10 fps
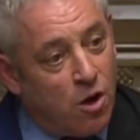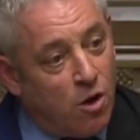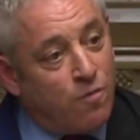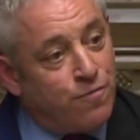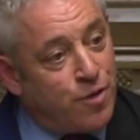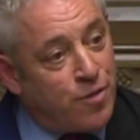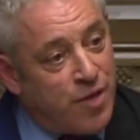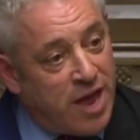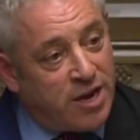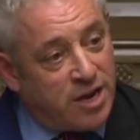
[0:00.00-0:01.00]
of the
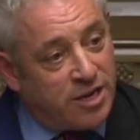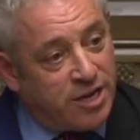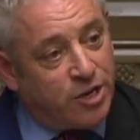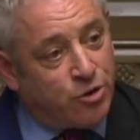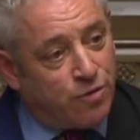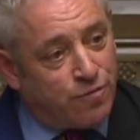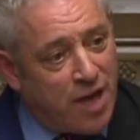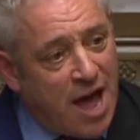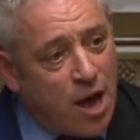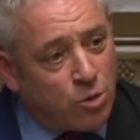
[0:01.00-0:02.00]
then Leader of
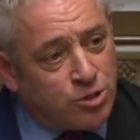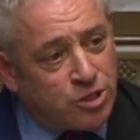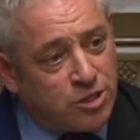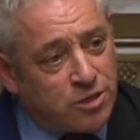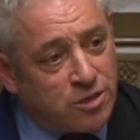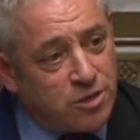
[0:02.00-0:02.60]
the House